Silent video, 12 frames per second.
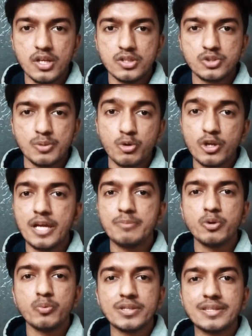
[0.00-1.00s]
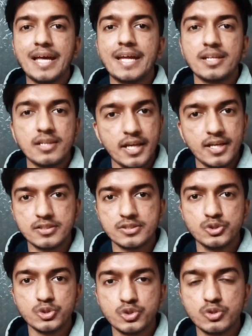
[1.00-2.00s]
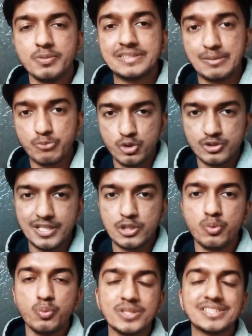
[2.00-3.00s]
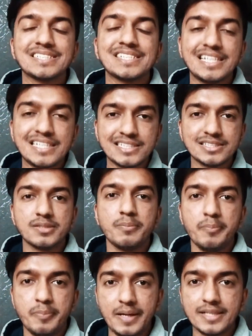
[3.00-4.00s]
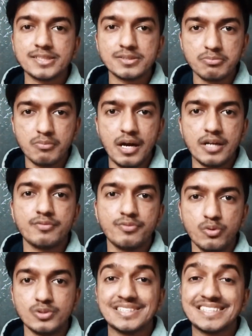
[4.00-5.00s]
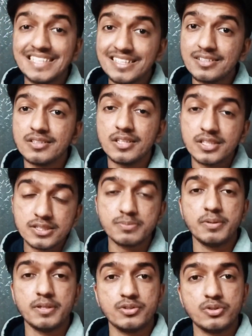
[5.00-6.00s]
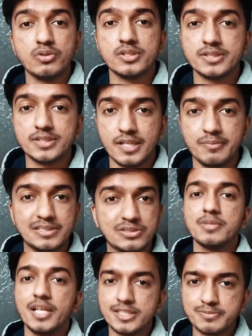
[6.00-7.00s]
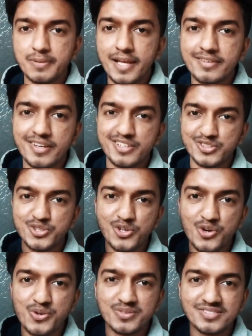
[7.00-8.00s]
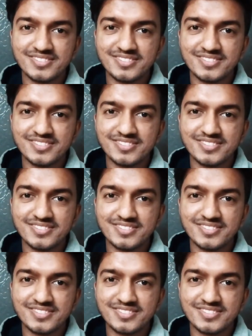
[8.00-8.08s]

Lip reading: So I'm going to help you with that. Unlike other YouTubers, I'm going to tell you which is the best smartphones in this particular segment. So let's play the intro.